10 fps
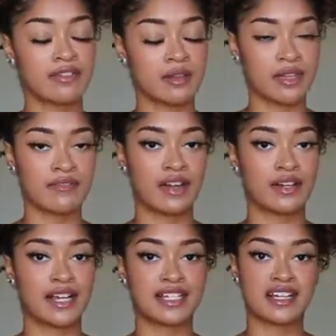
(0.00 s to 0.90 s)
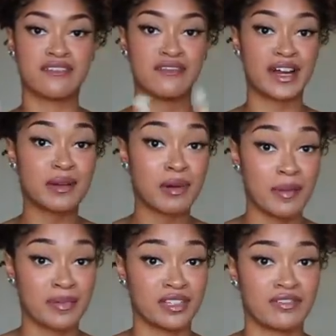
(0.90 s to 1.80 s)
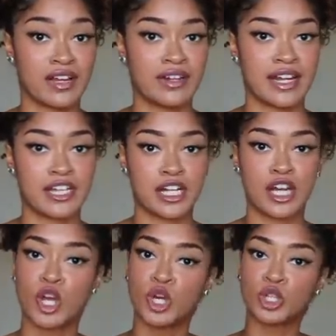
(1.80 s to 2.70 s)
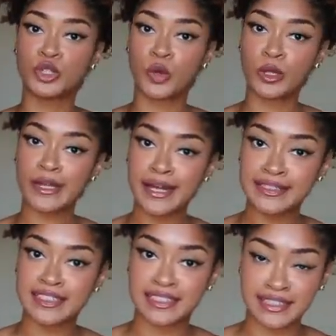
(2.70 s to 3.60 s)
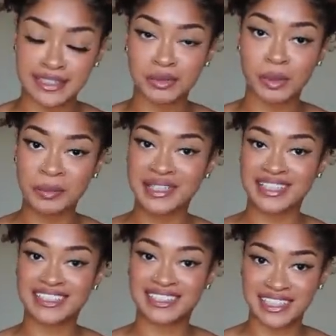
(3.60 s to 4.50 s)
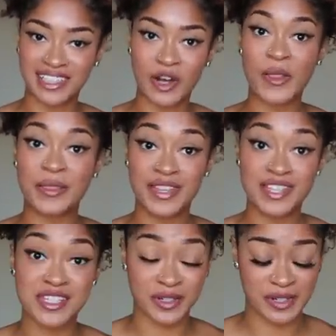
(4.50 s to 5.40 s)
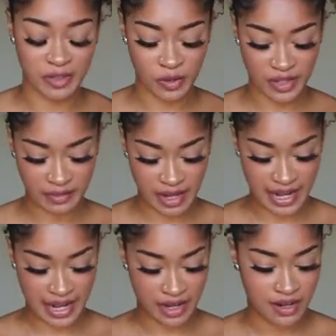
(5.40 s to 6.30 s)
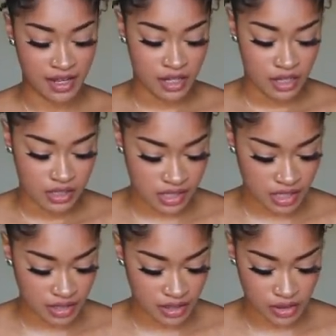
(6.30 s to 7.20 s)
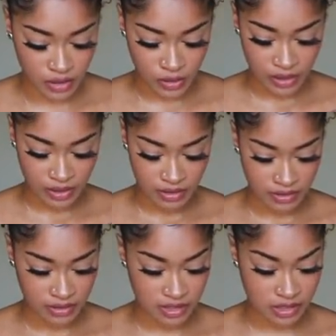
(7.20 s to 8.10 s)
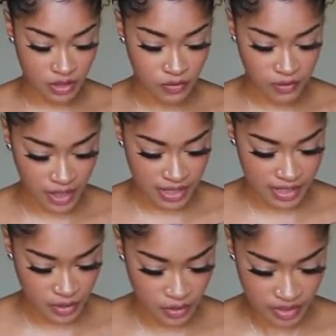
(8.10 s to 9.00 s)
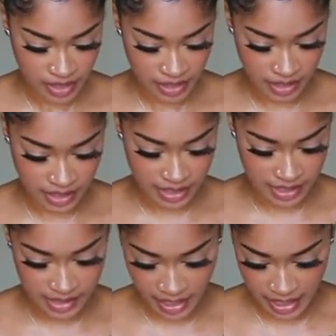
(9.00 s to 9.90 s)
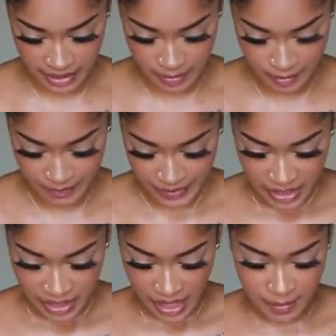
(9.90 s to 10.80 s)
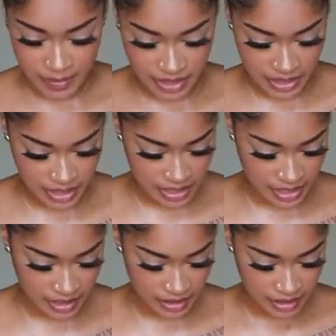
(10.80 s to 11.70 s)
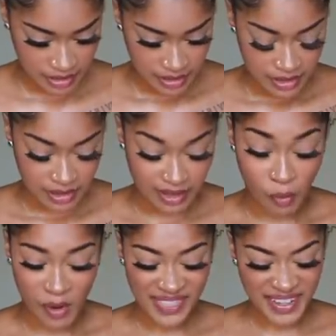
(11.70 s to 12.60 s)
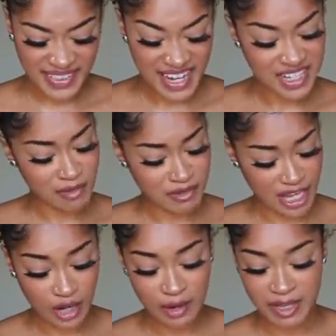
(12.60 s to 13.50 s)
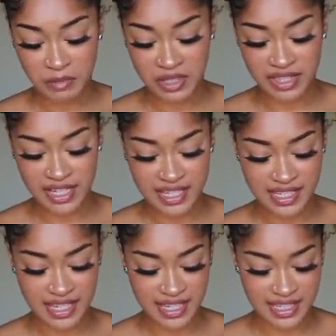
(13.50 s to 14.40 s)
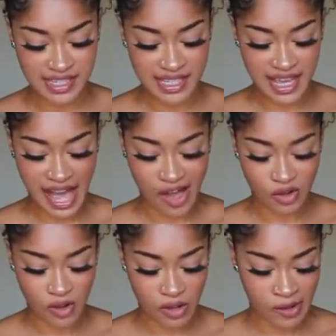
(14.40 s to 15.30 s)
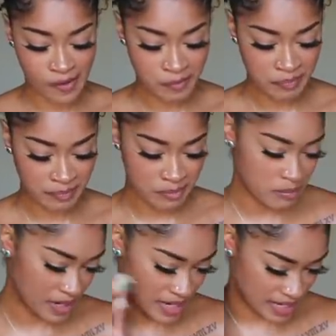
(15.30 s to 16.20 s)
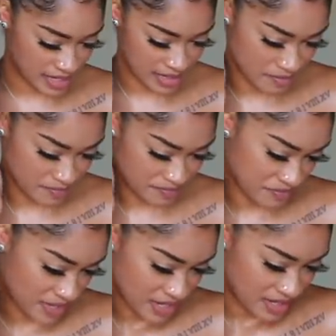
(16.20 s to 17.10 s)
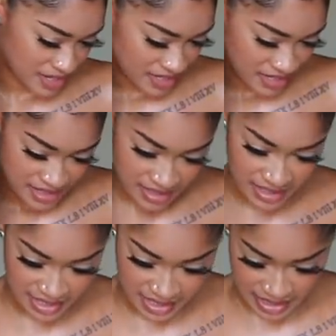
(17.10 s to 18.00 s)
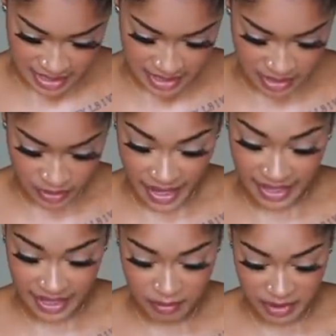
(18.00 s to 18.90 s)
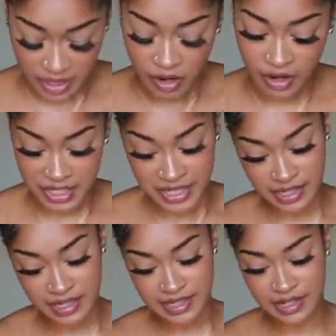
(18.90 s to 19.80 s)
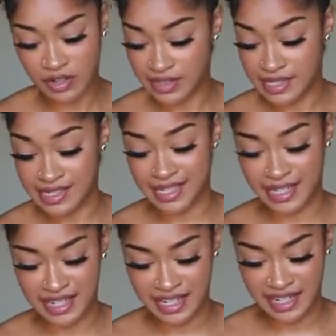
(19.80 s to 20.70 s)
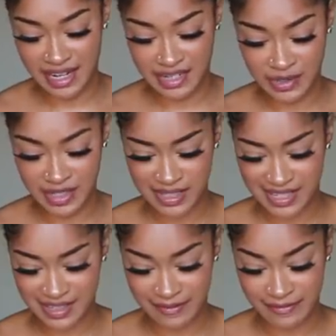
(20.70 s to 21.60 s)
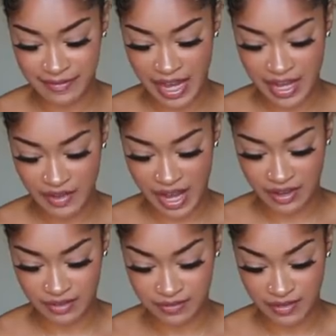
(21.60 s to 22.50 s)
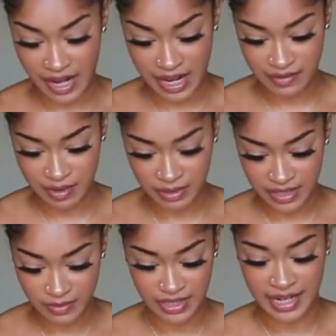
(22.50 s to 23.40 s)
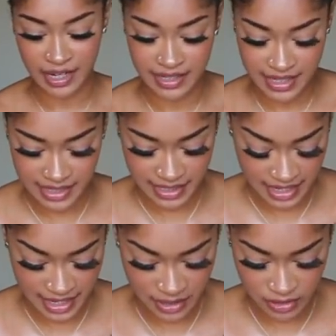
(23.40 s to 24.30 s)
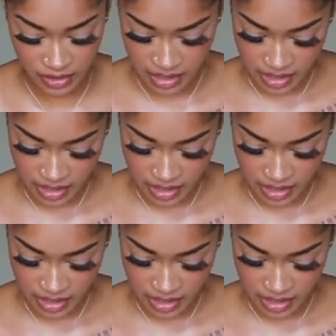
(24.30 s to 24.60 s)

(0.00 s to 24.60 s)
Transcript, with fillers: Fit Me Foundation, very popular foundation. So let's see what we can see on this screen recording right now. So so far so good. Um, I'm seeing the one thing that jumps out at me with this is the alcohol, but um, let's see. So that can be a harsh irritant on the skin. As you can see, it's a five out of five, I believe, on the irritant scale.